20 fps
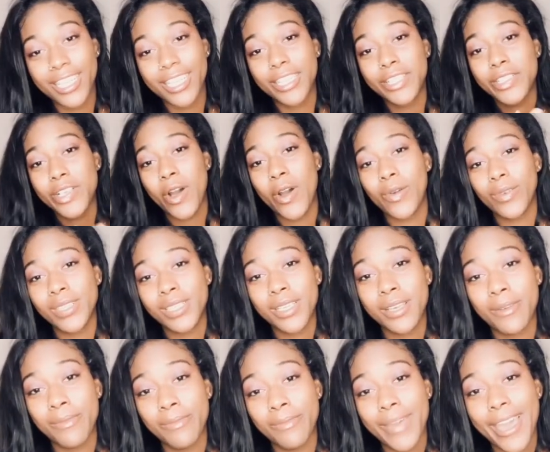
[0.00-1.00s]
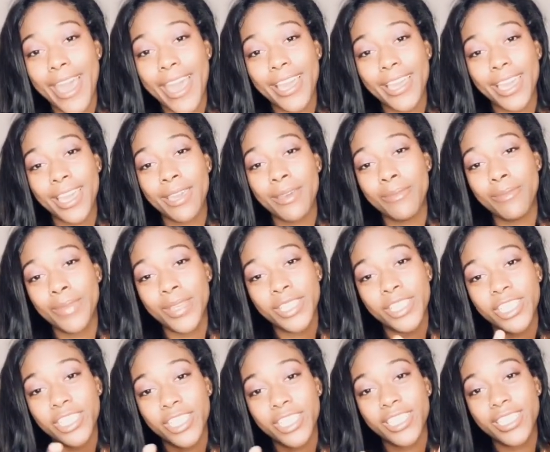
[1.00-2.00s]
Niggas always come back and
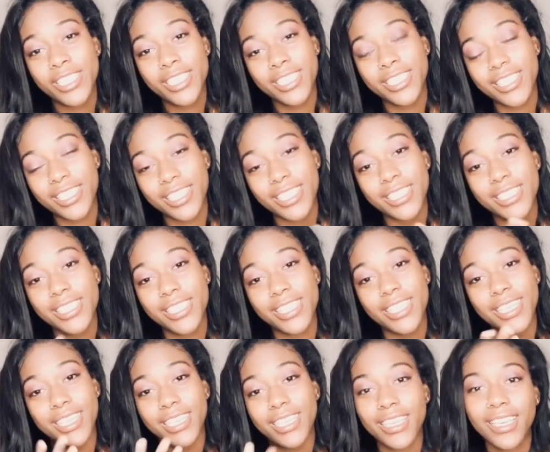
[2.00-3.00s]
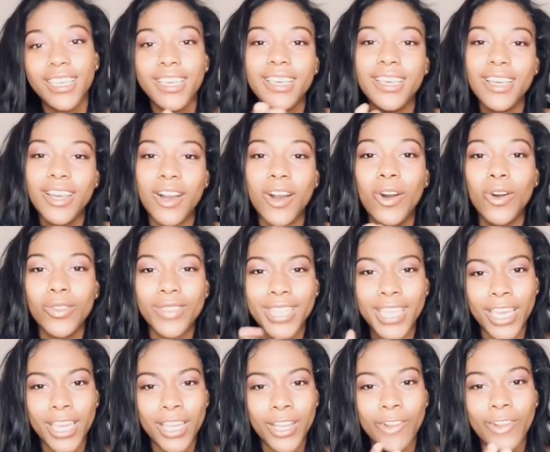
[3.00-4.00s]
bitches need to hold
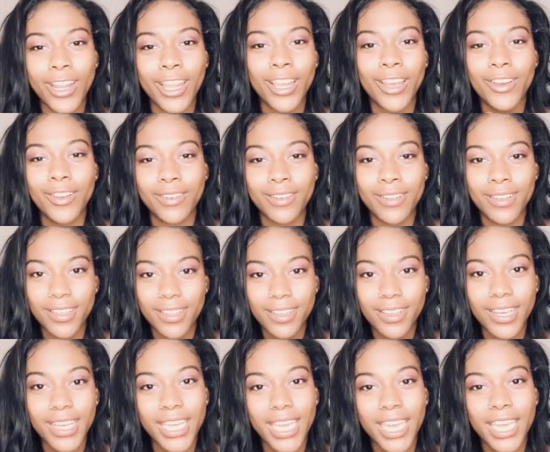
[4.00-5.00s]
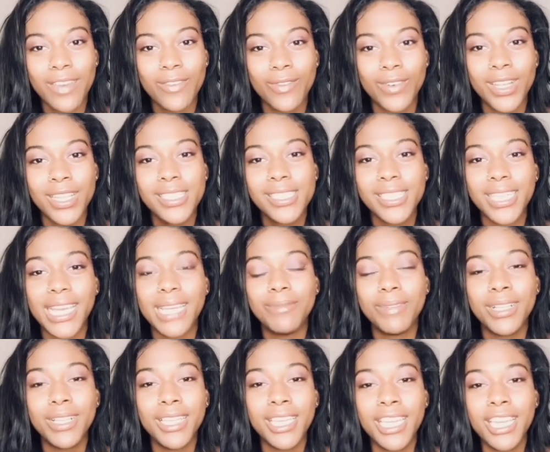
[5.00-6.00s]
their ground okay when it's time
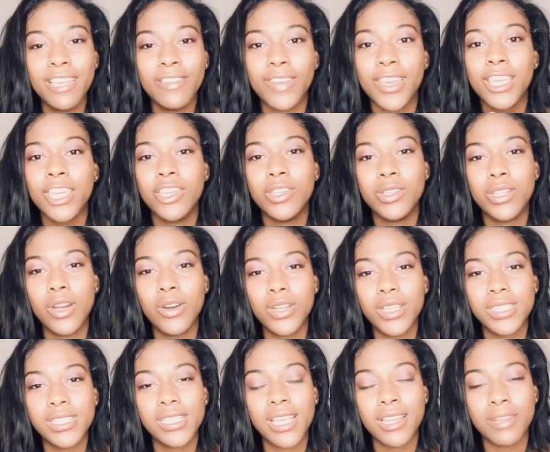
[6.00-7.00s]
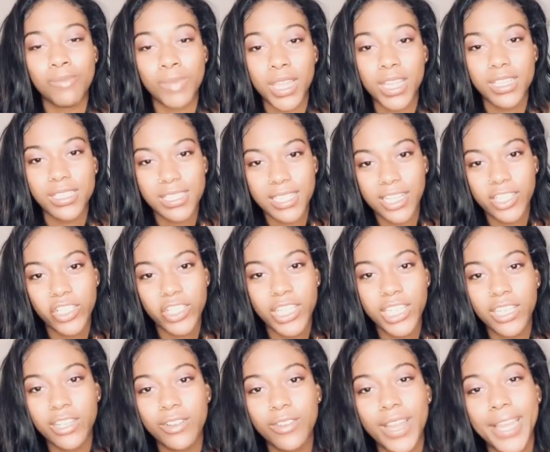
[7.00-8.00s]
to leave and you notice that a man is not
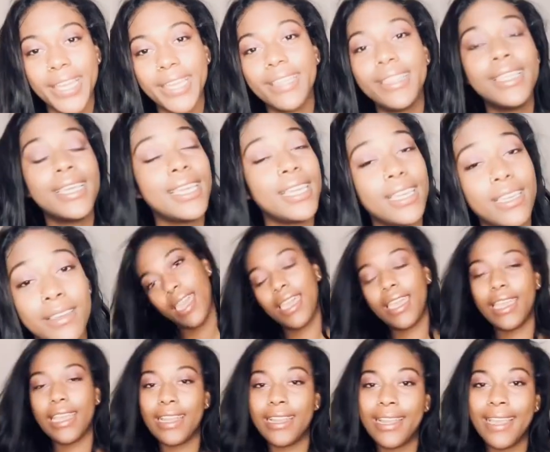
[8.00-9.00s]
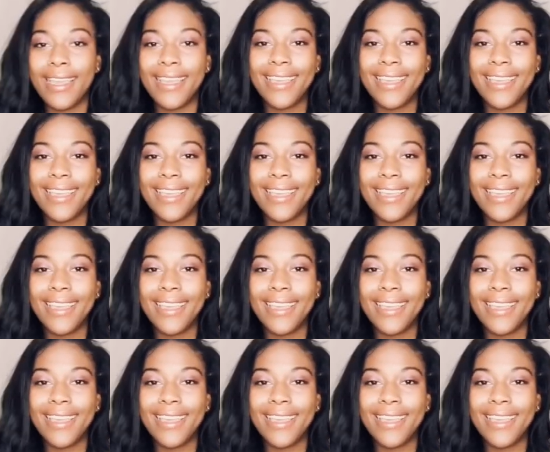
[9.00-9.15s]
treating right leave and